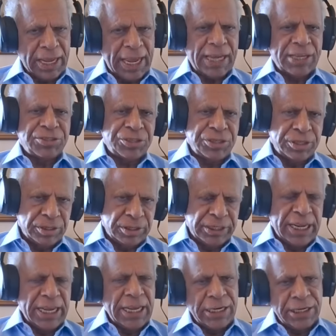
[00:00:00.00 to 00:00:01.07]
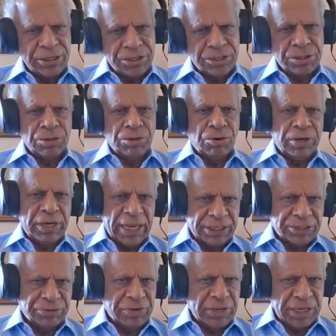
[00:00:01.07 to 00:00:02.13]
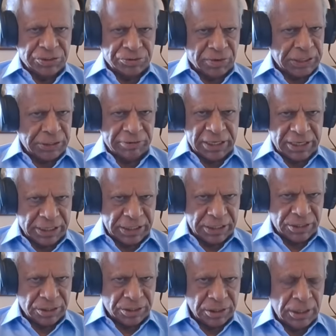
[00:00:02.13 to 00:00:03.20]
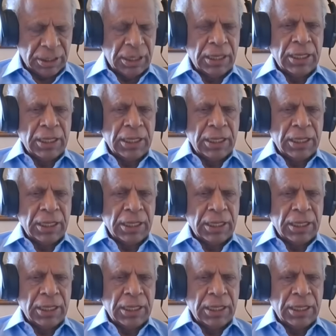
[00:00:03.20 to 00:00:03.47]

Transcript: X days or X weeks, whatever it is,